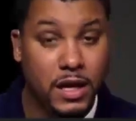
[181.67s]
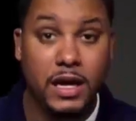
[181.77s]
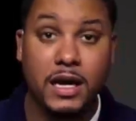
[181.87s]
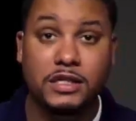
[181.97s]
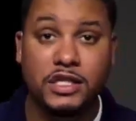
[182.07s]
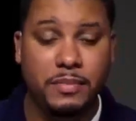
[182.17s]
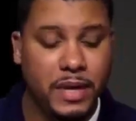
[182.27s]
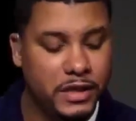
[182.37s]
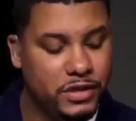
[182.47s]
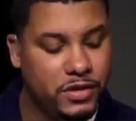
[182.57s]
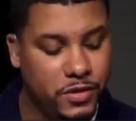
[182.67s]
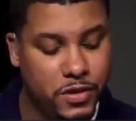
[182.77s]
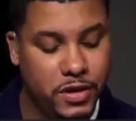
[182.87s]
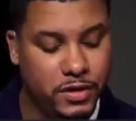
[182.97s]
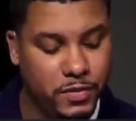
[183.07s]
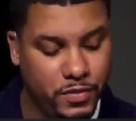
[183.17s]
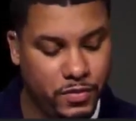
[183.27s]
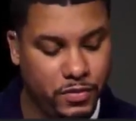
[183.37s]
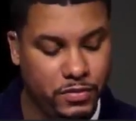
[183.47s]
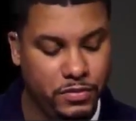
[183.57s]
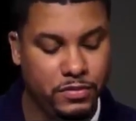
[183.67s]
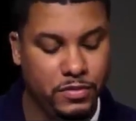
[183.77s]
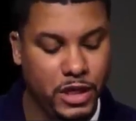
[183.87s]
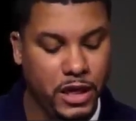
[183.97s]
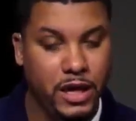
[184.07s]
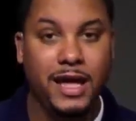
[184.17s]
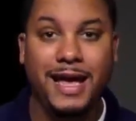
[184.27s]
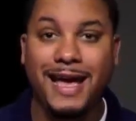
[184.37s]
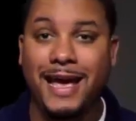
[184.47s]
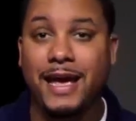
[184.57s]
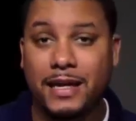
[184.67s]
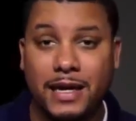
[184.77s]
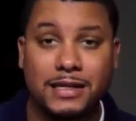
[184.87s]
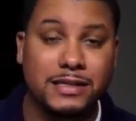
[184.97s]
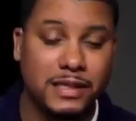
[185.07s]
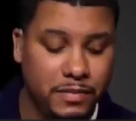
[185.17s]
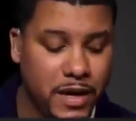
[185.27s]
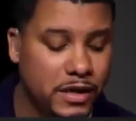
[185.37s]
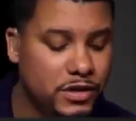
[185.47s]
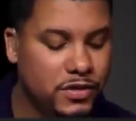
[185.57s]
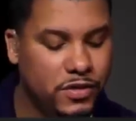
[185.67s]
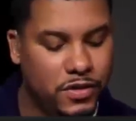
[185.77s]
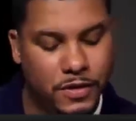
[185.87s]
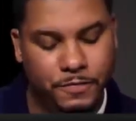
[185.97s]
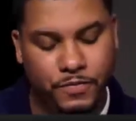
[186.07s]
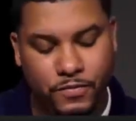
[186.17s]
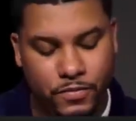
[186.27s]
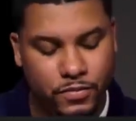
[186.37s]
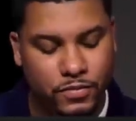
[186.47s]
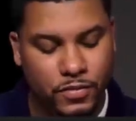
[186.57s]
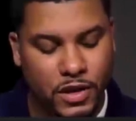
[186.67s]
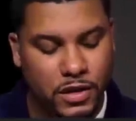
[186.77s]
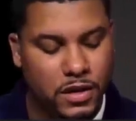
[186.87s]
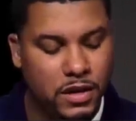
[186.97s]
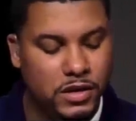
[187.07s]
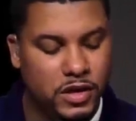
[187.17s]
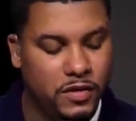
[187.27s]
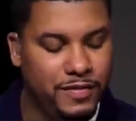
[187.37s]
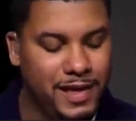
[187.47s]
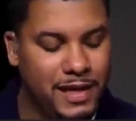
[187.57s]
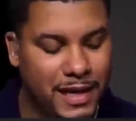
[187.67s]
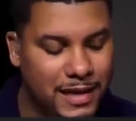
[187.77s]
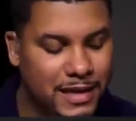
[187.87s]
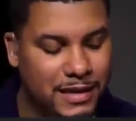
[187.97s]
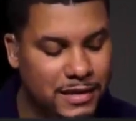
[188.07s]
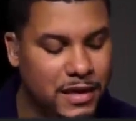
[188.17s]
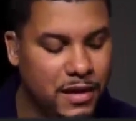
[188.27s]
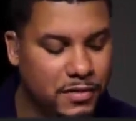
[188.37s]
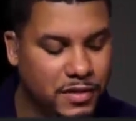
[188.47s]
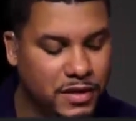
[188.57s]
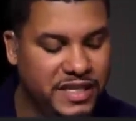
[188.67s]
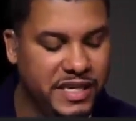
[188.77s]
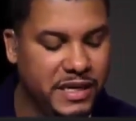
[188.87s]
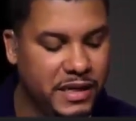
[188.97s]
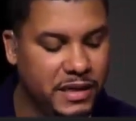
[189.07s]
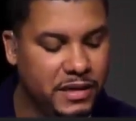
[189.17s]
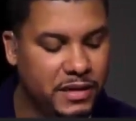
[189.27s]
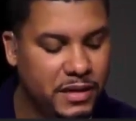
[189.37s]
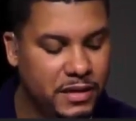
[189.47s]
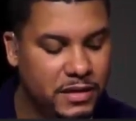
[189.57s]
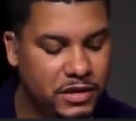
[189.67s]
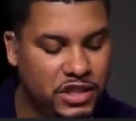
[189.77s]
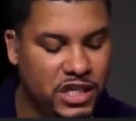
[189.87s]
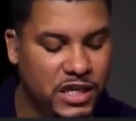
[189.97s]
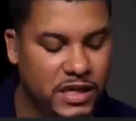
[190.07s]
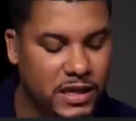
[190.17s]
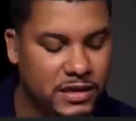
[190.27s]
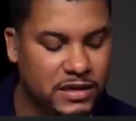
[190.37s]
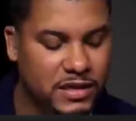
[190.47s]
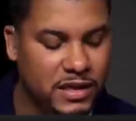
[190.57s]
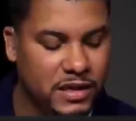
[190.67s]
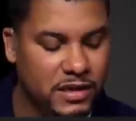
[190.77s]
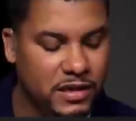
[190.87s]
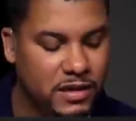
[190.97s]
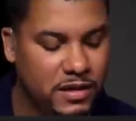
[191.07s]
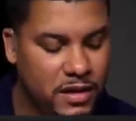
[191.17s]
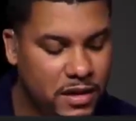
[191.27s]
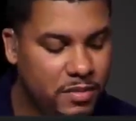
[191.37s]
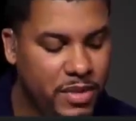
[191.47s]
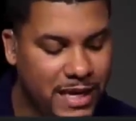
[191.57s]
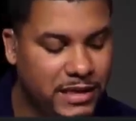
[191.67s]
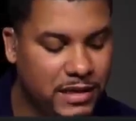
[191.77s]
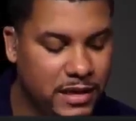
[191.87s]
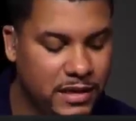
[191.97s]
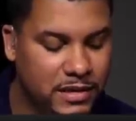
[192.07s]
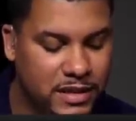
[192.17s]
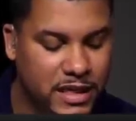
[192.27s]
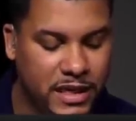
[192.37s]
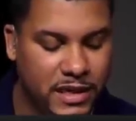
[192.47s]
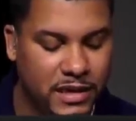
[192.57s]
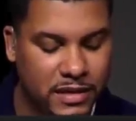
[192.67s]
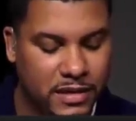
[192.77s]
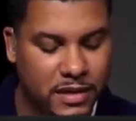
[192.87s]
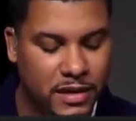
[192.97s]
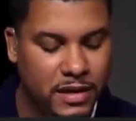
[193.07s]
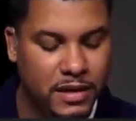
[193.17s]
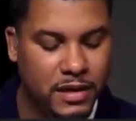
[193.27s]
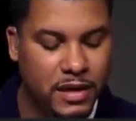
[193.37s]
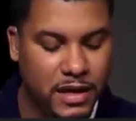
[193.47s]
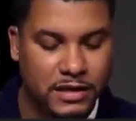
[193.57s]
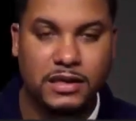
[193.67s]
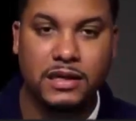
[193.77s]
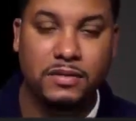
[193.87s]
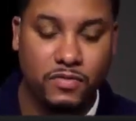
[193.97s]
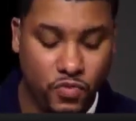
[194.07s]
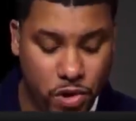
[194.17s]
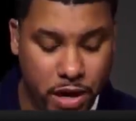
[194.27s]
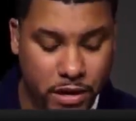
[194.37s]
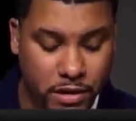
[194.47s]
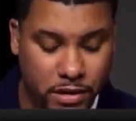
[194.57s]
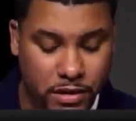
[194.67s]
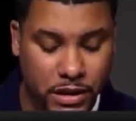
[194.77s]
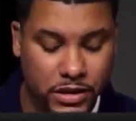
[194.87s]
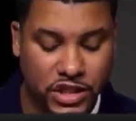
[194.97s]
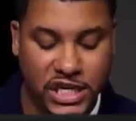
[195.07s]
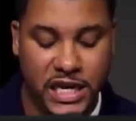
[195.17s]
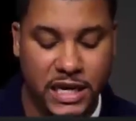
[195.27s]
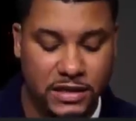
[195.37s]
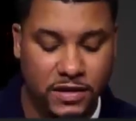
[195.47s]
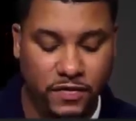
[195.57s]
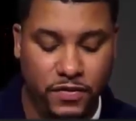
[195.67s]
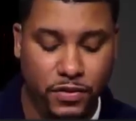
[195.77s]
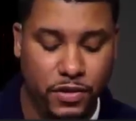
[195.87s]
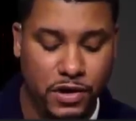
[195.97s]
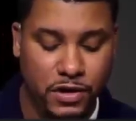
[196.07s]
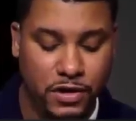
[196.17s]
a G major chord, and a C major chord. So if we look at these tones, D, G, and C, basically D is the 1, G is the 4,